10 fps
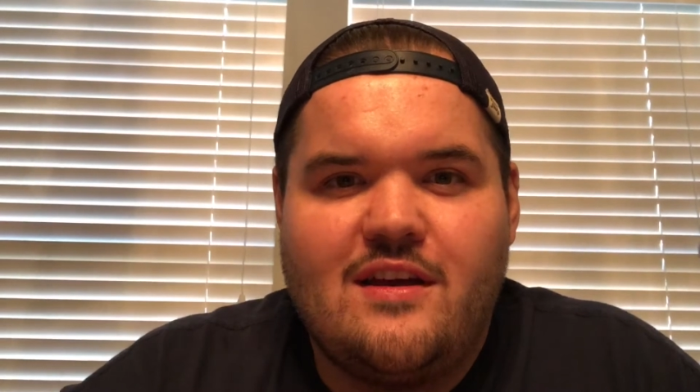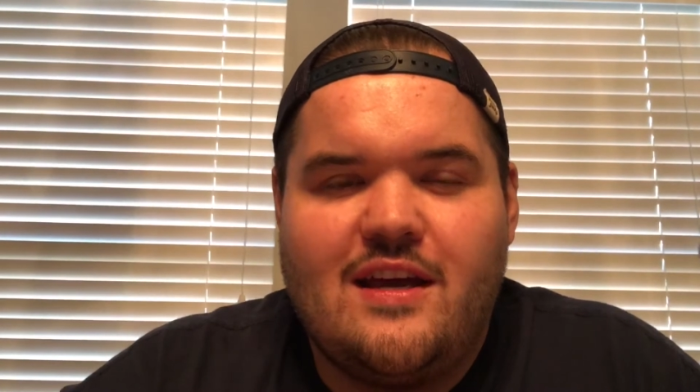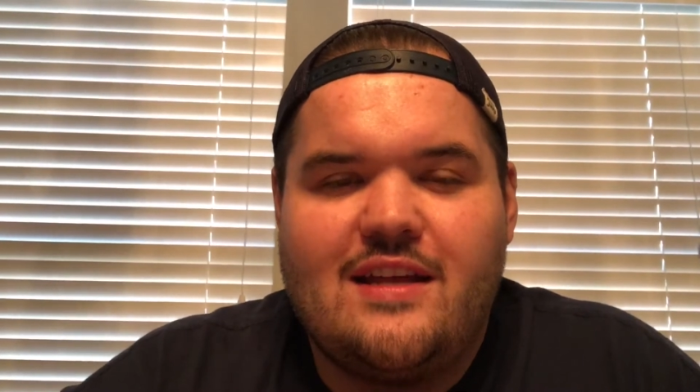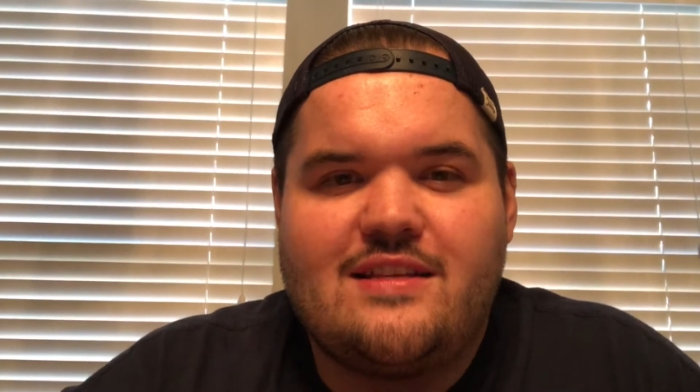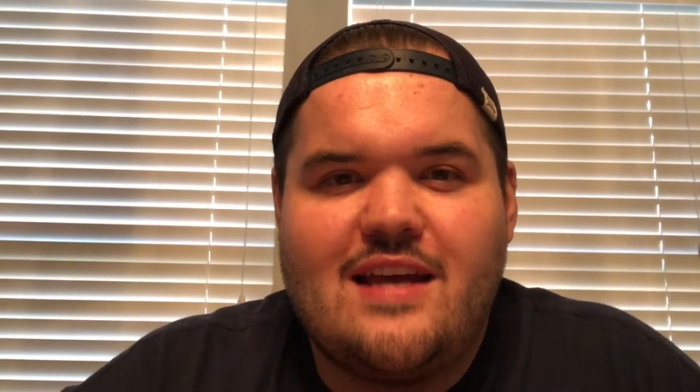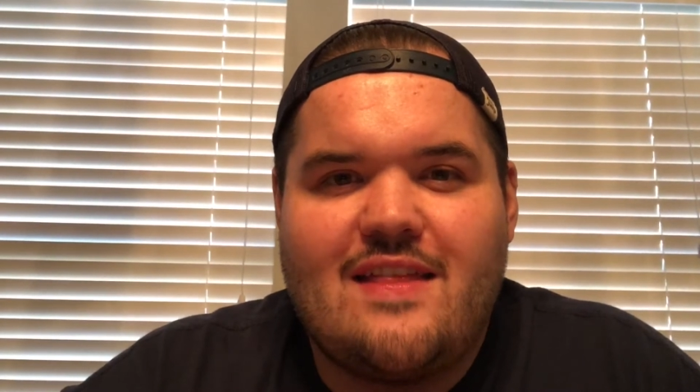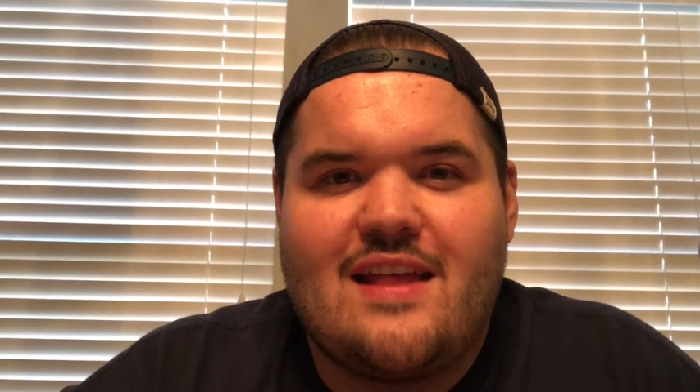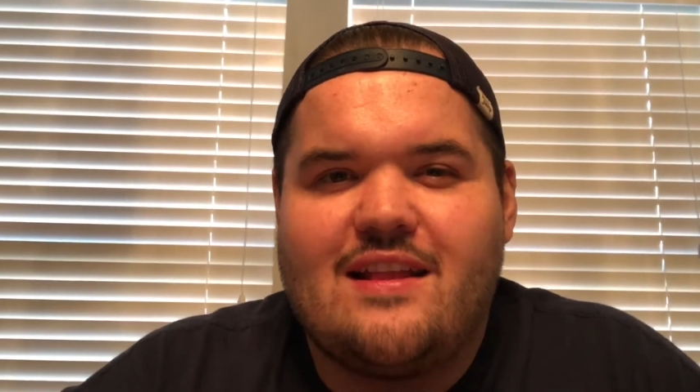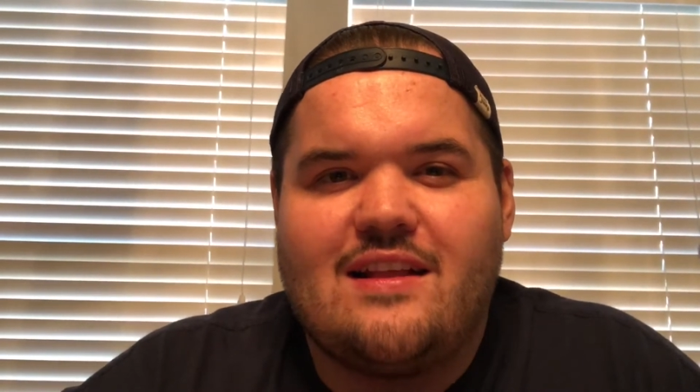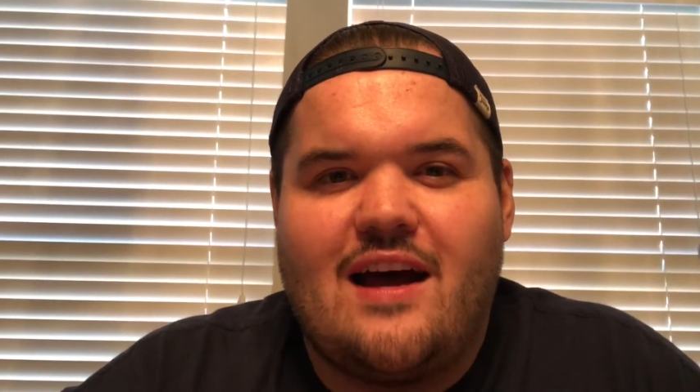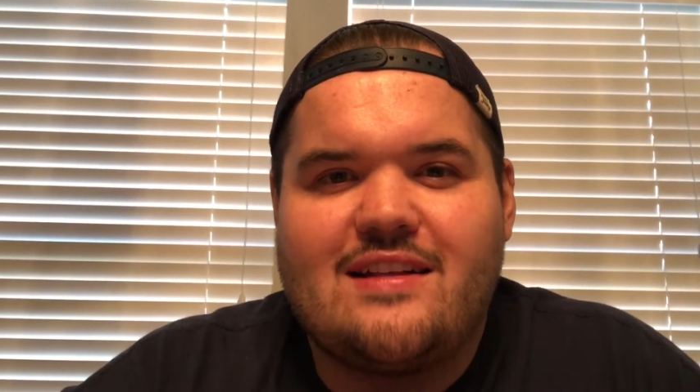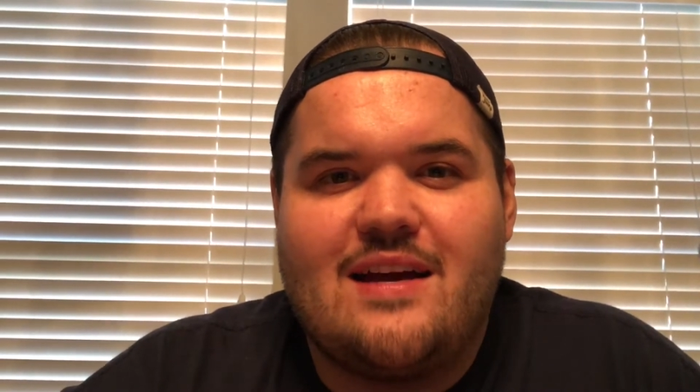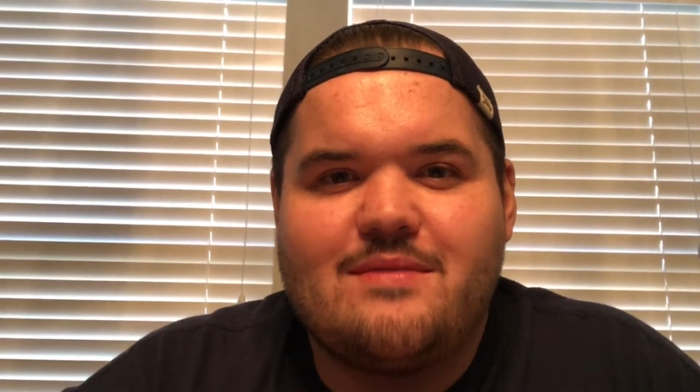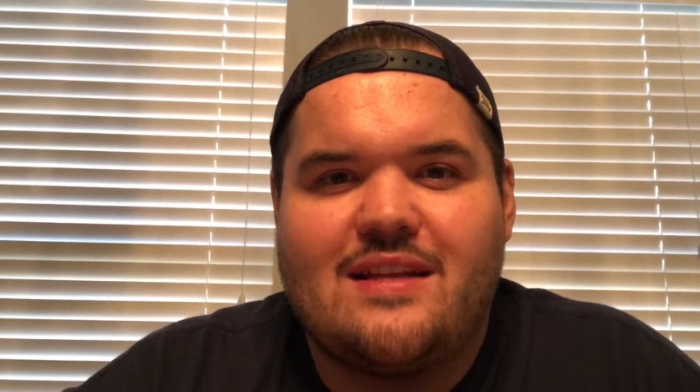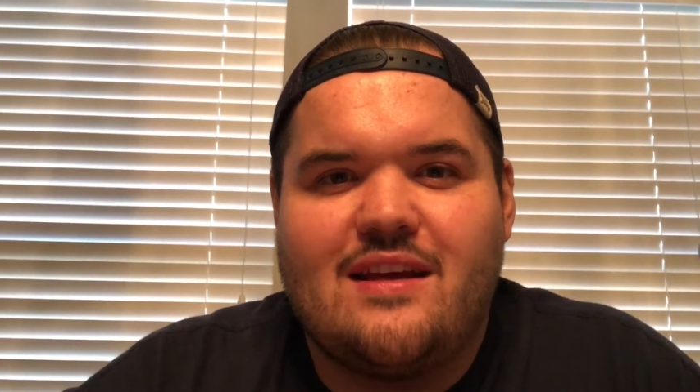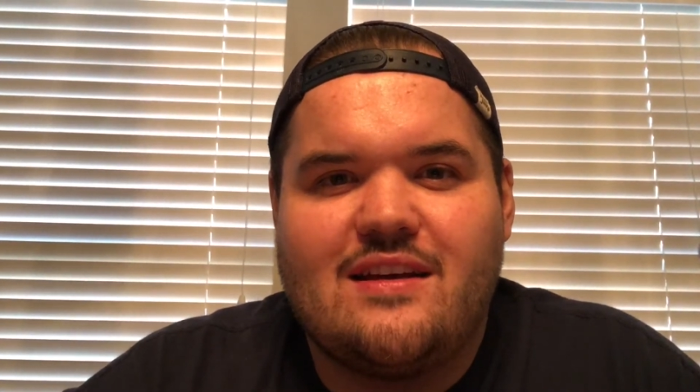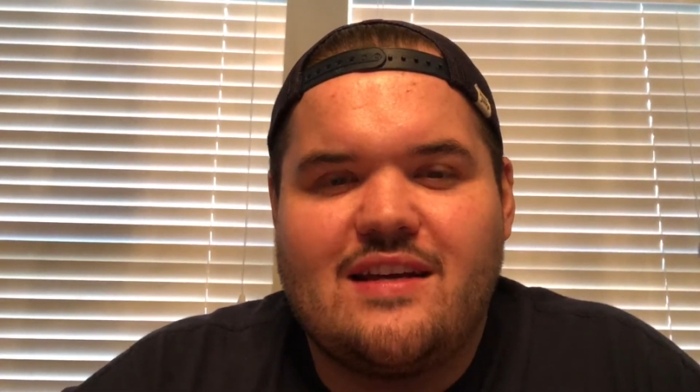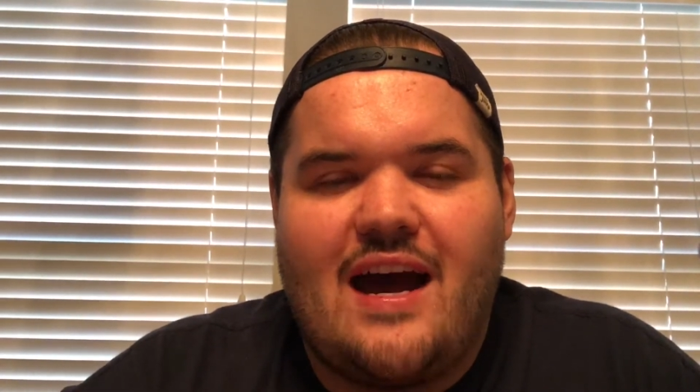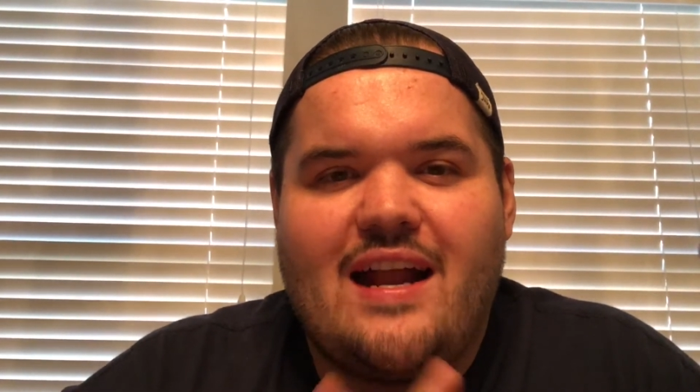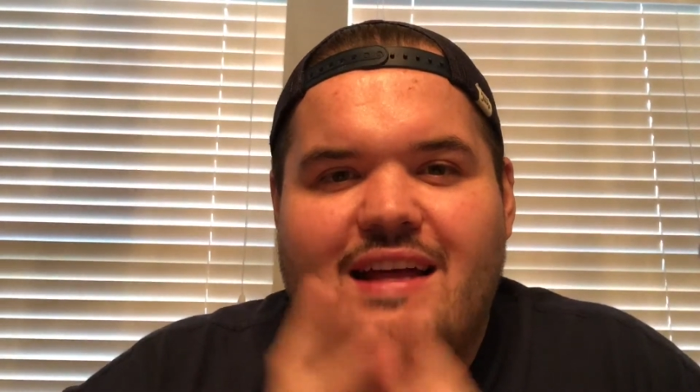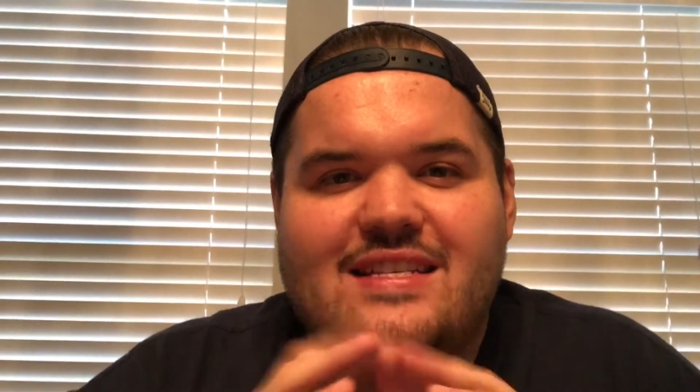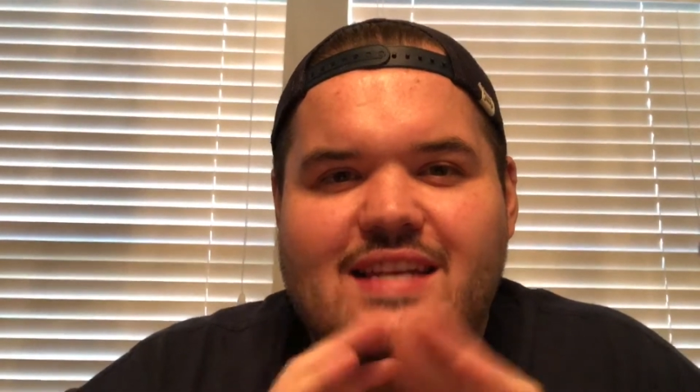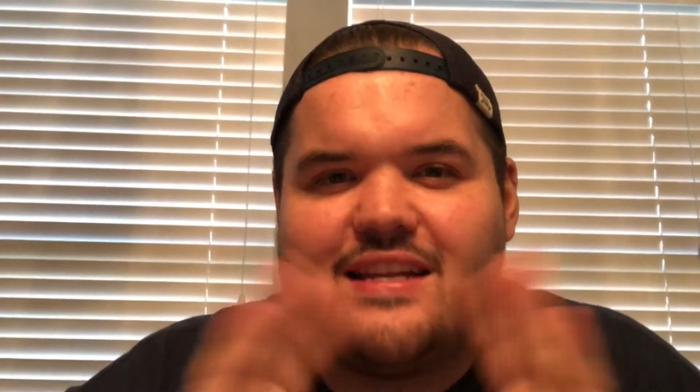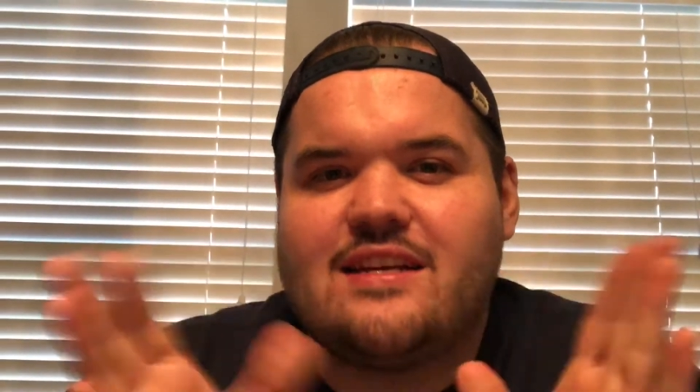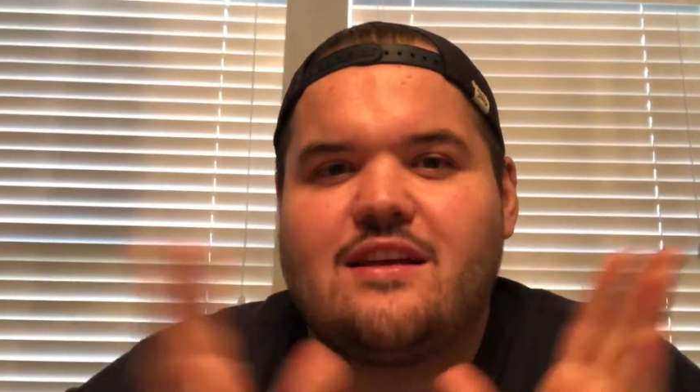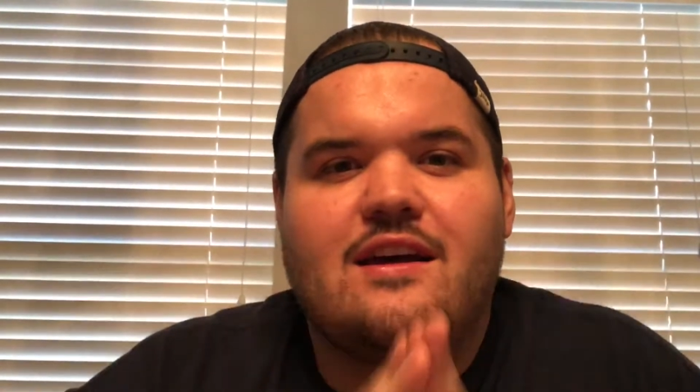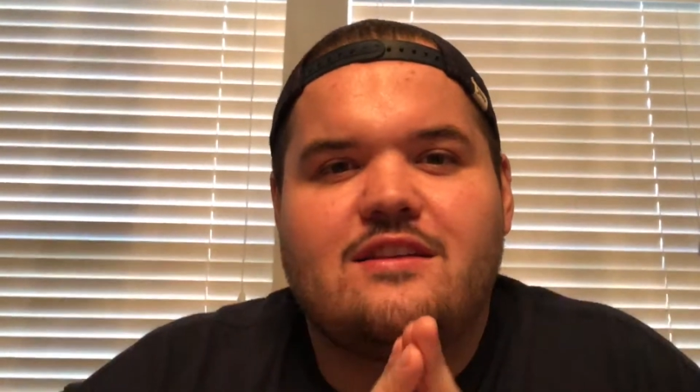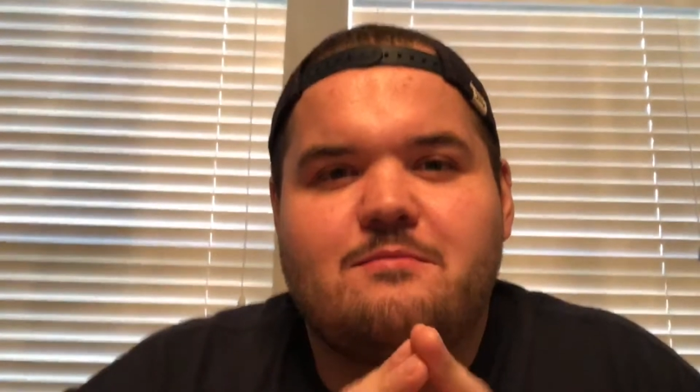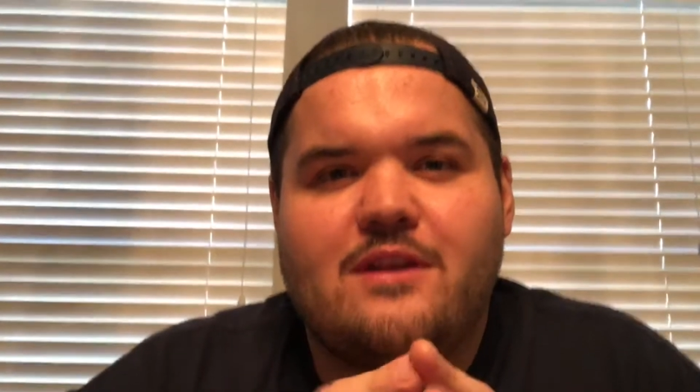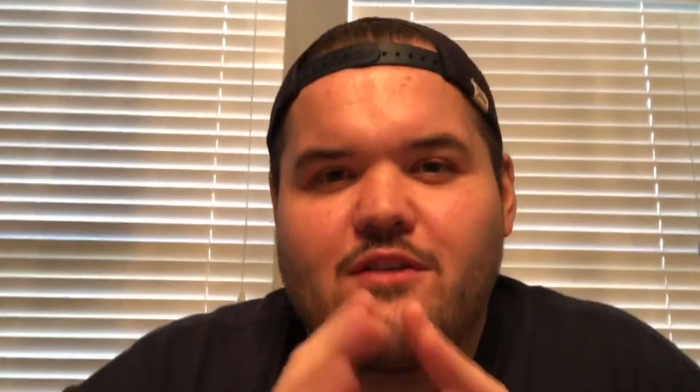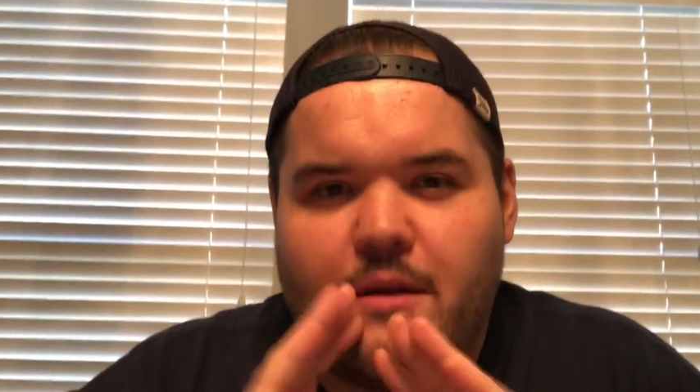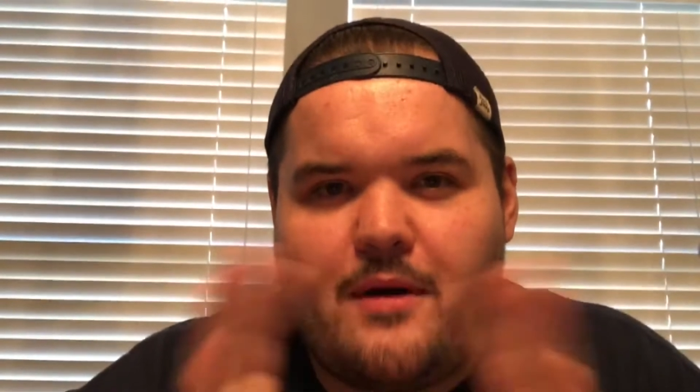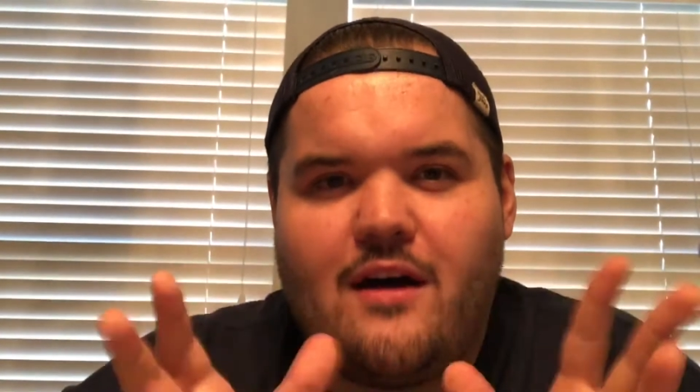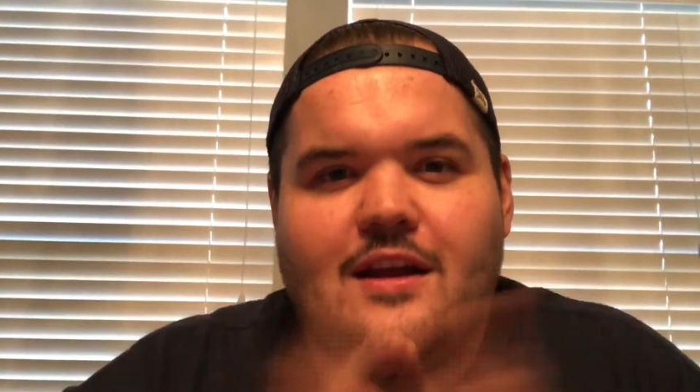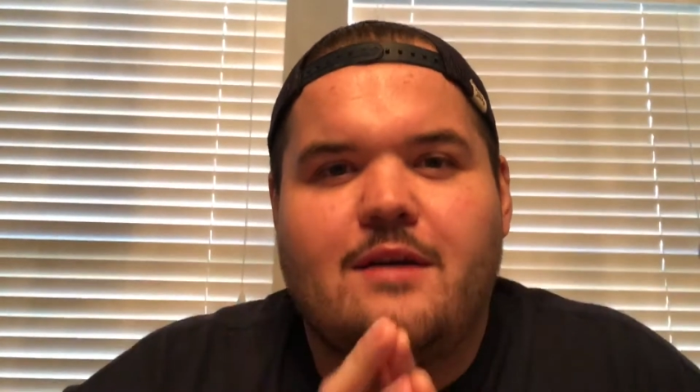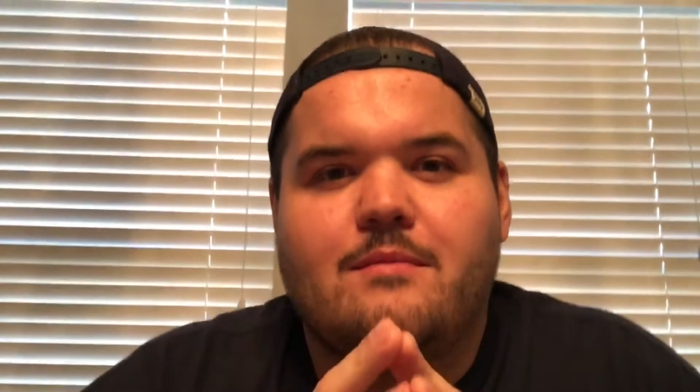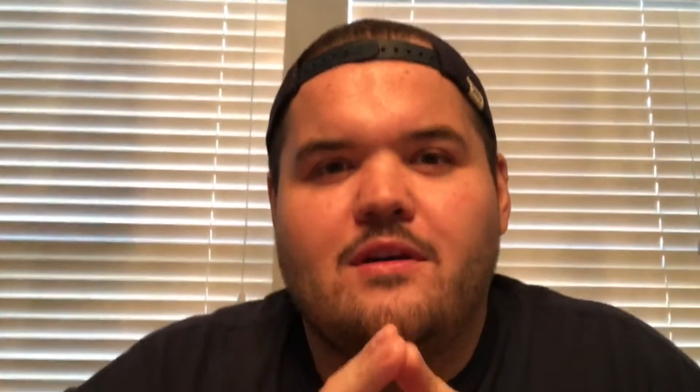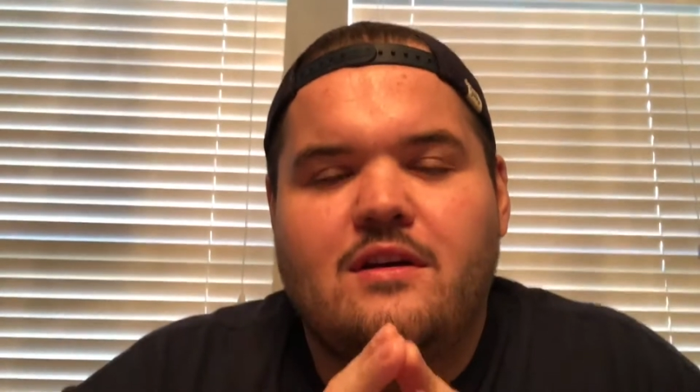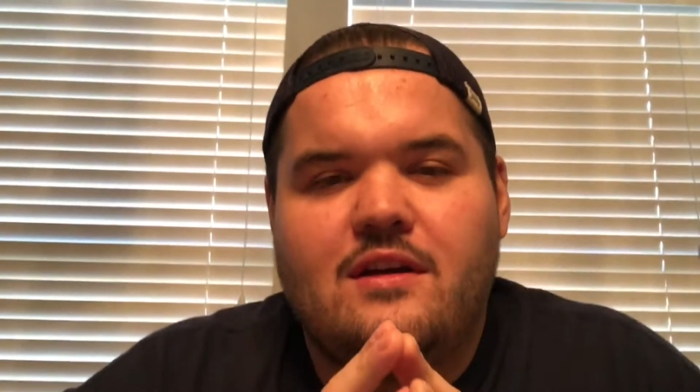It said that a lot of times that God had sent a spirit upon him.